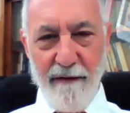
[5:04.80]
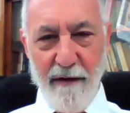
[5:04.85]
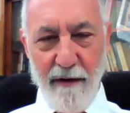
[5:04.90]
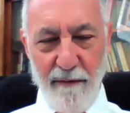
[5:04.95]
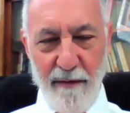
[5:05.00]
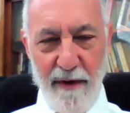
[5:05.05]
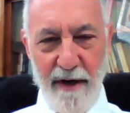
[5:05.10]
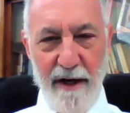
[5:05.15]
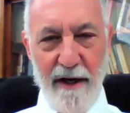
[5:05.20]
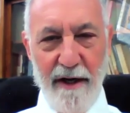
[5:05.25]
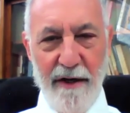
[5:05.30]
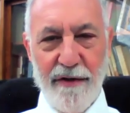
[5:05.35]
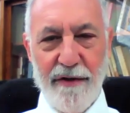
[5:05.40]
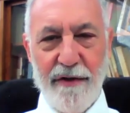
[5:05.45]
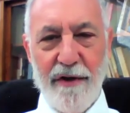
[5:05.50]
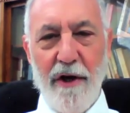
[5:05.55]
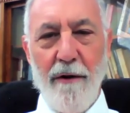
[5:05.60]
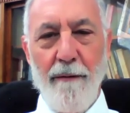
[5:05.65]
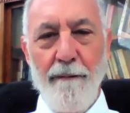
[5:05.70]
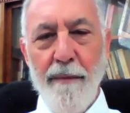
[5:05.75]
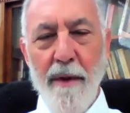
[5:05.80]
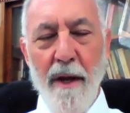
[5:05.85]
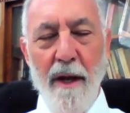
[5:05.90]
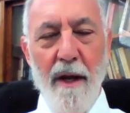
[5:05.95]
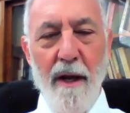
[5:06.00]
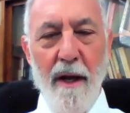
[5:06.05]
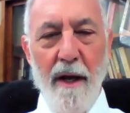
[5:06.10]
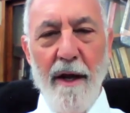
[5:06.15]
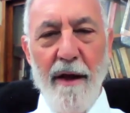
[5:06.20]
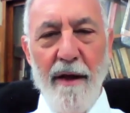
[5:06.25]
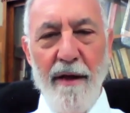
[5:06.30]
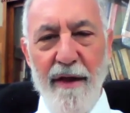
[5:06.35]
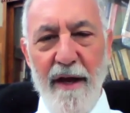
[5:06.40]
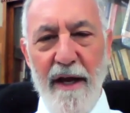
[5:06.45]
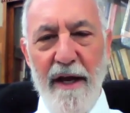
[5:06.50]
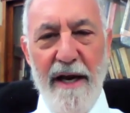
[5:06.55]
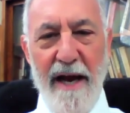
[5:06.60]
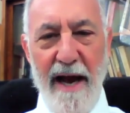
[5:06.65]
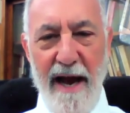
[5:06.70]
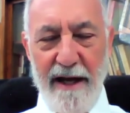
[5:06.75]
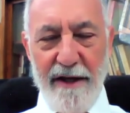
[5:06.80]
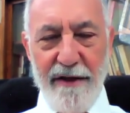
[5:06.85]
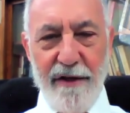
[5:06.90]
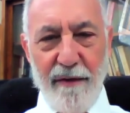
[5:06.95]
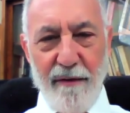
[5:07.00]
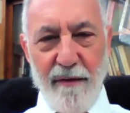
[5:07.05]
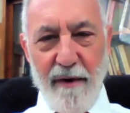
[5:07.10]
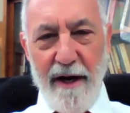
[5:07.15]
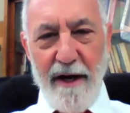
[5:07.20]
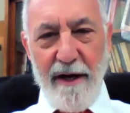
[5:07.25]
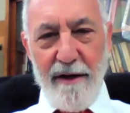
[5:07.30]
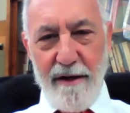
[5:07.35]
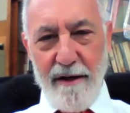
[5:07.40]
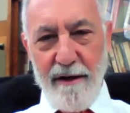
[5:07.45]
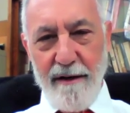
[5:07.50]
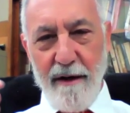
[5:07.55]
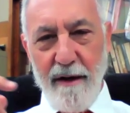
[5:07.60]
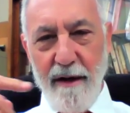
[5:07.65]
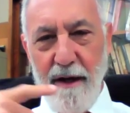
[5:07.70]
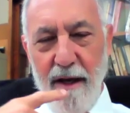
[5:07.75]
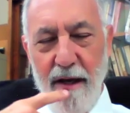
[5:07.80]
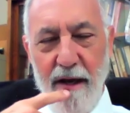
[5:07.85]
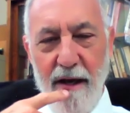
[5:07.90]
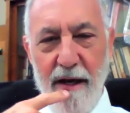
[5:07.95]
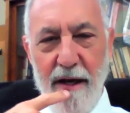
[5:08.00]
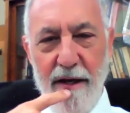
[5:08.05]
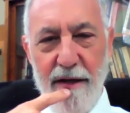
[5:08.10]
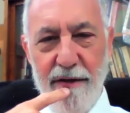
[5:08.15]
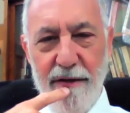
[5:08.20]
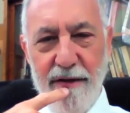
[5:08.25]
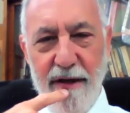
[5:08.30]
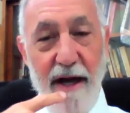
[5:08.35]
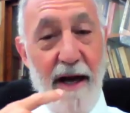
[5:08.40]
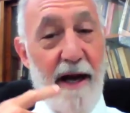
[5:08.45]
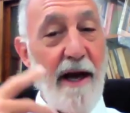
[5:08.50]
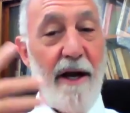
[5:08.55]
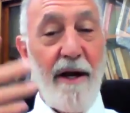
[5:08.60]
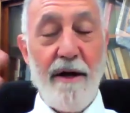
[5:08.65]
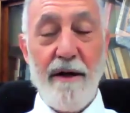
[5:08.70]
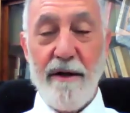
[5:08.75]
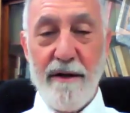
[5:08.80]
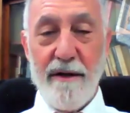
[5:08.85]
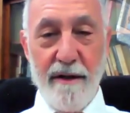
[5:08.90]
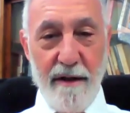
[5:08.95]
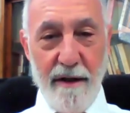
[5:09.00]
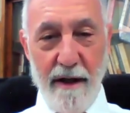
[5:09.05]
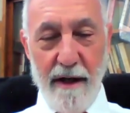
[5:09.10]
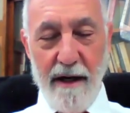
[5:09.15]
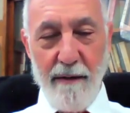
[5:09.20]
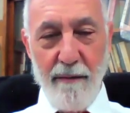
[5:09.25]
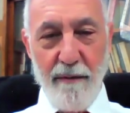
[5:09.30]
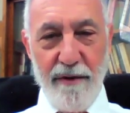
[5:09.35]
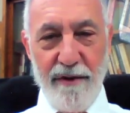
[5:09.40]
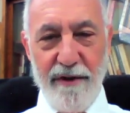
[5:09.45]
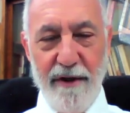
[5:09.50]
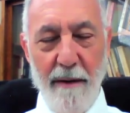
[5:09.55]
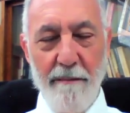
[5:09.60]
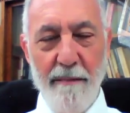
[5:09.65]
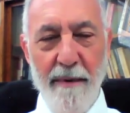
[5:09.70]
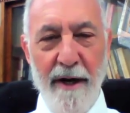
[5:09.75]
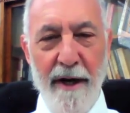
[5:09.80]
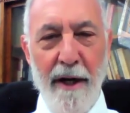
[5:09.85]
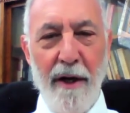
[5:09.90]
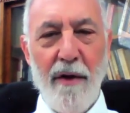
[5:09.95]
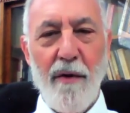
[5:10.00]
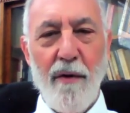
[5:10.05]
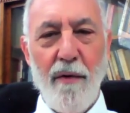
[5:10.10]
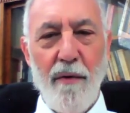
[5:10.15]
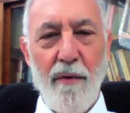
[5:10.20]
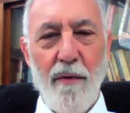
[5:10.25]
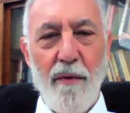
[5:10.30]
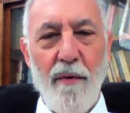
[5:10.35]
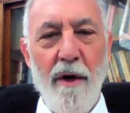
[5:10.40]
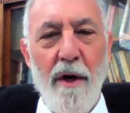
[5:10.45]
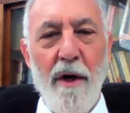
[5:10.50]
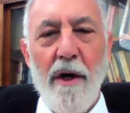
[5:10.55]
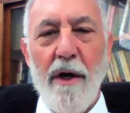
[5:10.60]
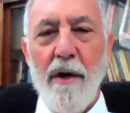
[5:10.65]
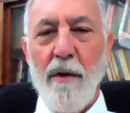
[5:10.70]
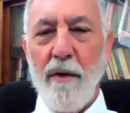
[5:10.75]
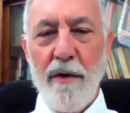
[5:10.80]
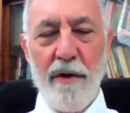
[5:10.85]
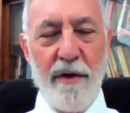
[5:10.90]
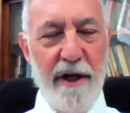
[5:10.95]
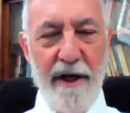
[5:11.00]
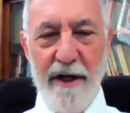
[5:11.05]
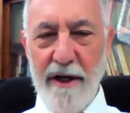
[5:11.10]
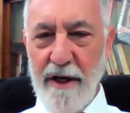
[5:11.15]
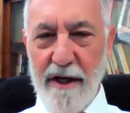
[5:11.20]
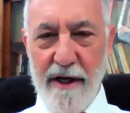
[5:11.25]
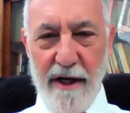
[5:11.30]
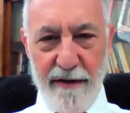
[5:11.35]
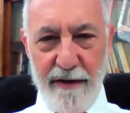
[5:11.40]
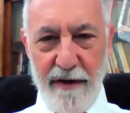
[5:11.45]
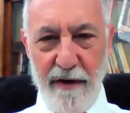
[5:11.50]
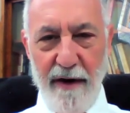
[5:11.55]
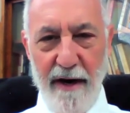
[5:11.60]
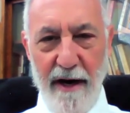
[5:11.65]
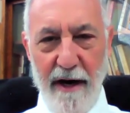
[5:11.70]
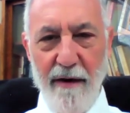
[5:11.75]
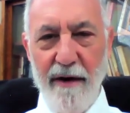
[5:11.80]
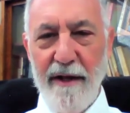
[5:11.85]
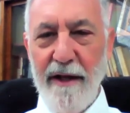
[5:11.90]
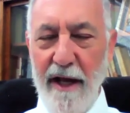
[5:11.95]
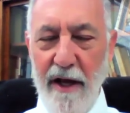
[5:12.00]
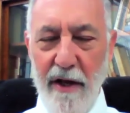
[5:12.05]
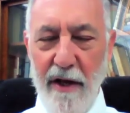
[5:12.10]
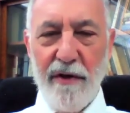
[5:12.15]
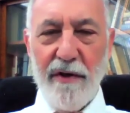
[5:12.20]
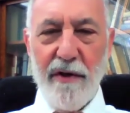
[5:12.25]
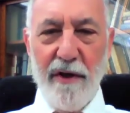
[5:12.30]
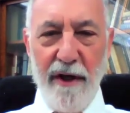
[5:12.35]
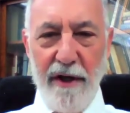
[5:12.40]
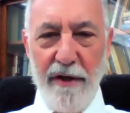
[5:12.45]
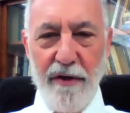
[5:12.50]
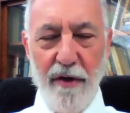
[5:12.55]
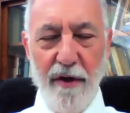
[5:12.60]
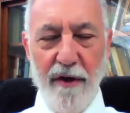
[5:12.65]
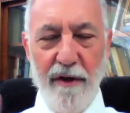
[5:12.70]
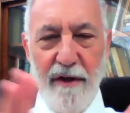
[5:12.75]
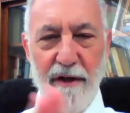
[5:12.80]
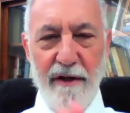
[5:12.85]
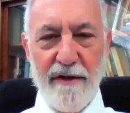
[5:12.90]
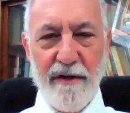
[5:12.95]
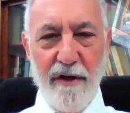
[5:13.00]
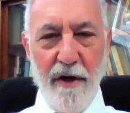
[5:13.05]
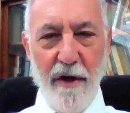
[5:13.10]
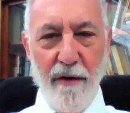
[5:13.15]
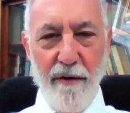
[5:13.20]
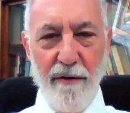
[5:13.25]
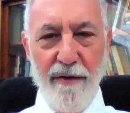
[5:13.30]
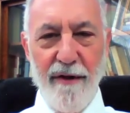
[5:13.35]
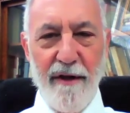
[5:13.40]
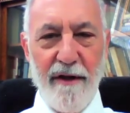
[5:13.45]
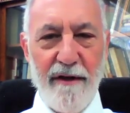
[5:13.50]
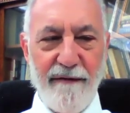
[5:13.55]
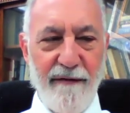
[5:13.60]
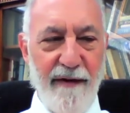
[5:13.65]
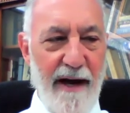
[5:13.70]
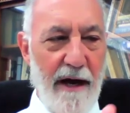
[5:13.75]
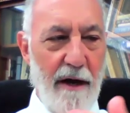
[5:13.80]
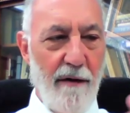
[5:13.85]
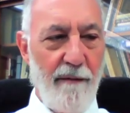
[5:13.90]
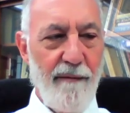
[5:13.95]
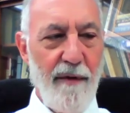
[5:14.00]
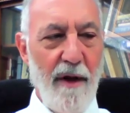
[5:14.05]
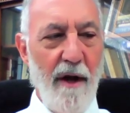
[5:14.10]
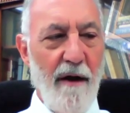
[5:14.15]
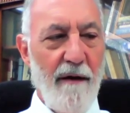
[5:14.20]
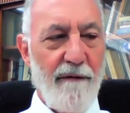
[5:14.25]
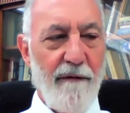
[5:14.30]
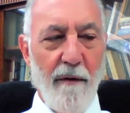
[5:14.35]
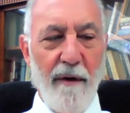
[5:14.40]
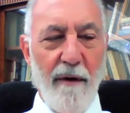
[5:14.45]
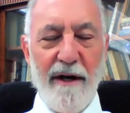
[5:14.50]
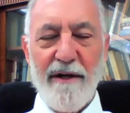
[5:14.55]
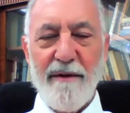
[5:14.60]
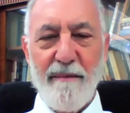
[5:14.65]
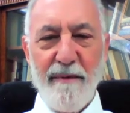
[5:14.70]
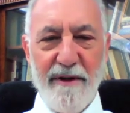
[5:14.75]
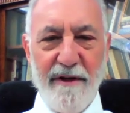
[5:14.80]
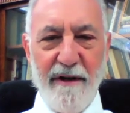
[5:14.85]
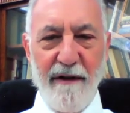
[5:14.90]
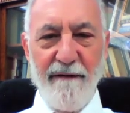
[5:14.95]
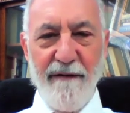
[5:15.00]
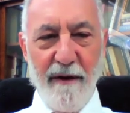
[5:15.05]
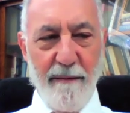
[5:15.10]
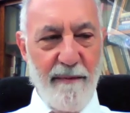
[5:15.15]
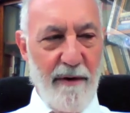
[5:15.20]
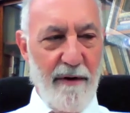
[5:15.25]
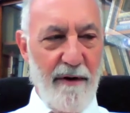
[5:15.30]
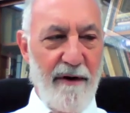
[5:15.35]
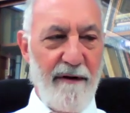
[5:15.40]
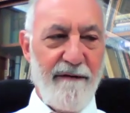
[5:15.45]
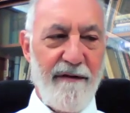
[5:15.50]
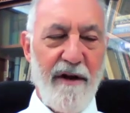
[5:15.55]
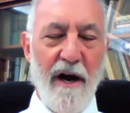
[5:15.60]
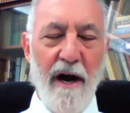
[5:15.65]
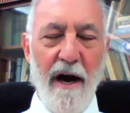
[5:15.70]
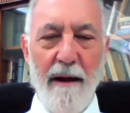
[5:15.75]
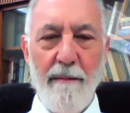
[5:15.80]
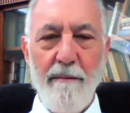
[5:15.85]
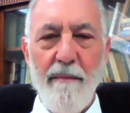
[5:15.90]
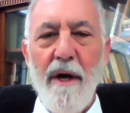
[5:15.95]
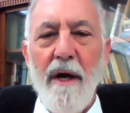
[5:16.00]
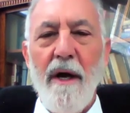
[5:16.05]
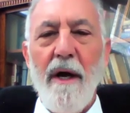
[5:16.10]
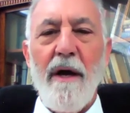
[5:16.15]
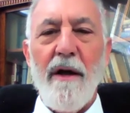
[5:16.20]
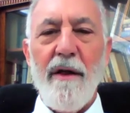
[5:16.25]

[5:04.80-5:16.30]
of our reading. So the Nazirite is, and was somebody who didn't cut their hair, and they usually took this oath, this vow, for a specific period of time.